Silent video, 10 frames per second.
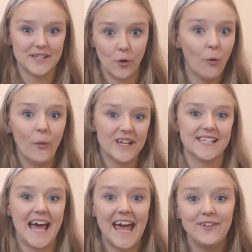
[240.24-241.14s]
is always
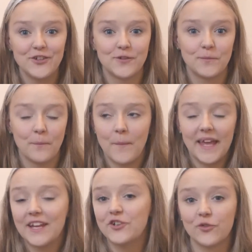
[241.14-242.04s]
there, just
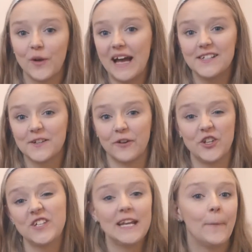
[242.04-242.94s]
making sure you ask for it. It's
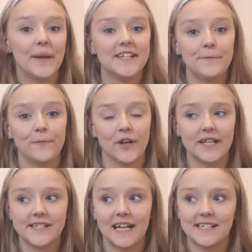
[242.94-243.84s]
just a little bit different.
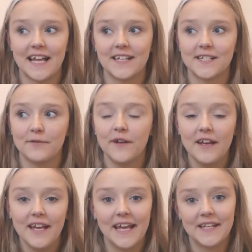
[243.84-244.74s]
It's that sense of
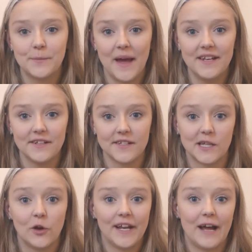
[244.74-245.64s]
independence
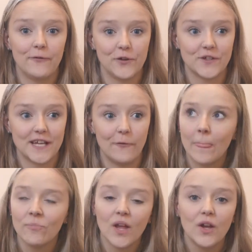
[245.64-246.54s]
and looking out for yourself,
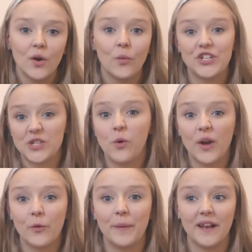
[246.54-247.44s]
which is what
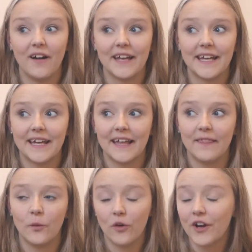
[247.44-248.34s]
it will be like
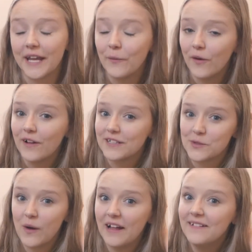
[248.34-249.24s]
in the working world
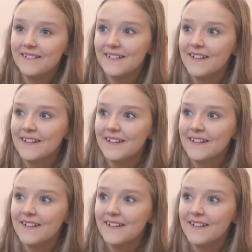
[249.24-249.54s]
as well.